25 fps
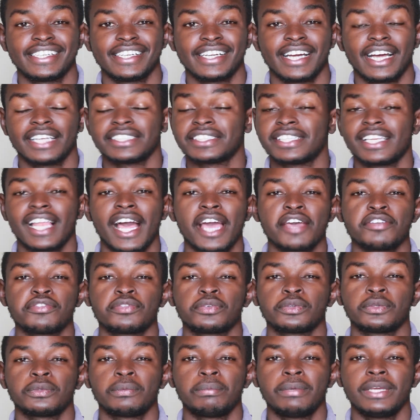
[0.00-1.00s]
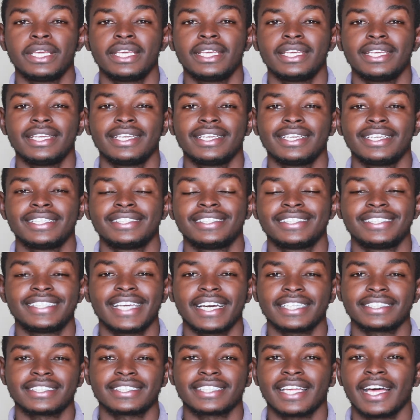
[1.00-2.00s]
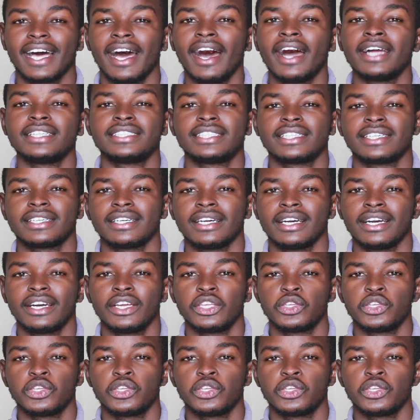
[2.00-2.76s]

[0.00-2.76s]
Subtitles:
as life will be, it gets harder.